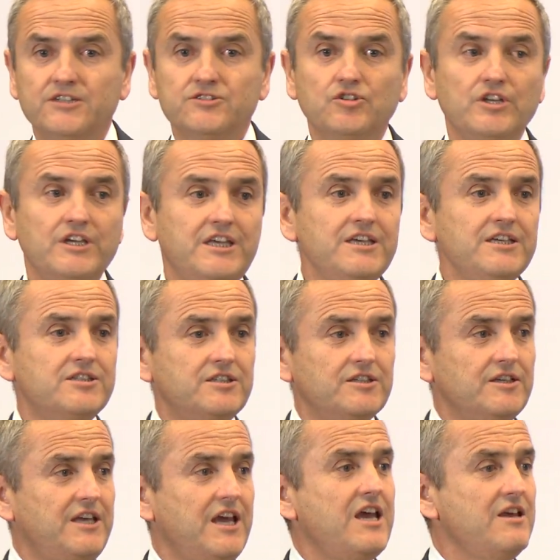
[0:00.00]
So the key
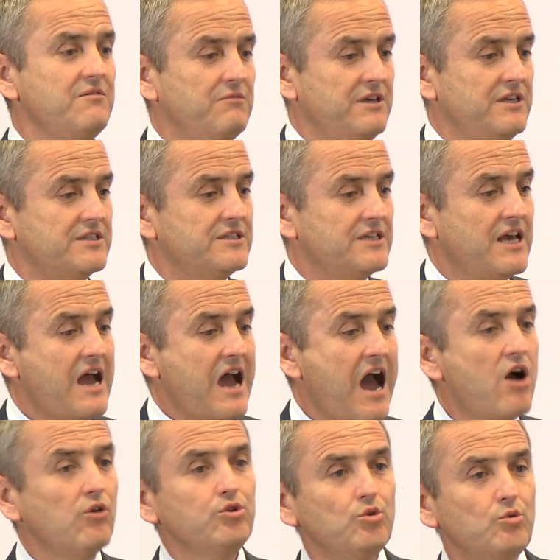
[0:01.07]
game is
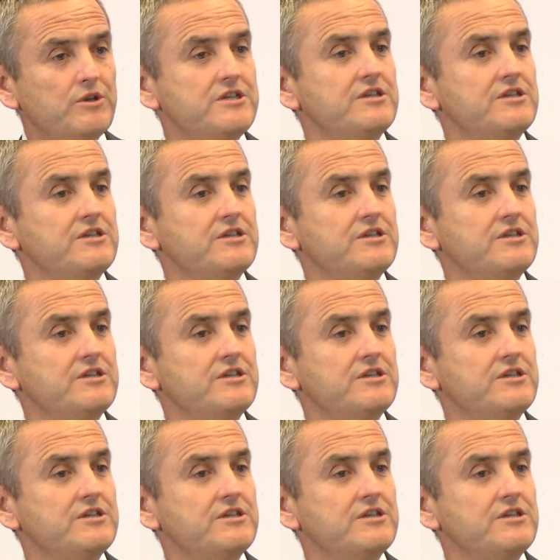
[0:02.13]
how do we